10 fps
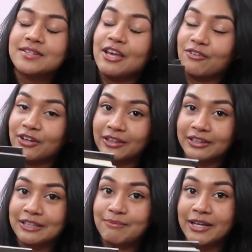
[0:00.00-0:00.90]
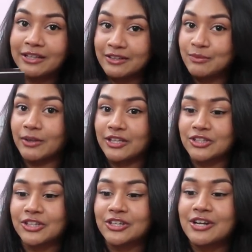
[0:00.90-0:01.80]
definitely my guilty
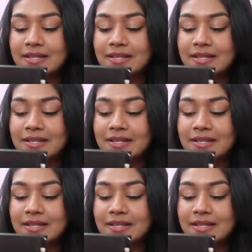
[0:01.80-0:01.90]
pleasure.